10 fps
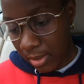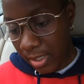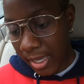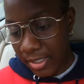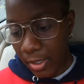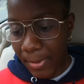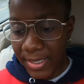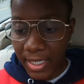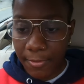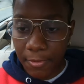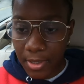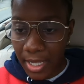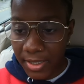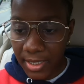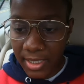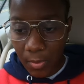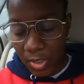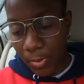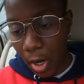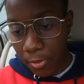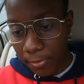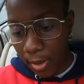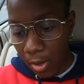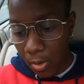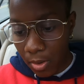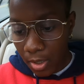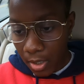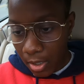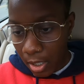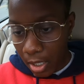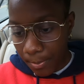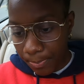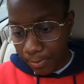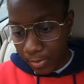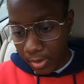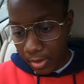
yeah, so basically, if you kind of see someone's profile, um,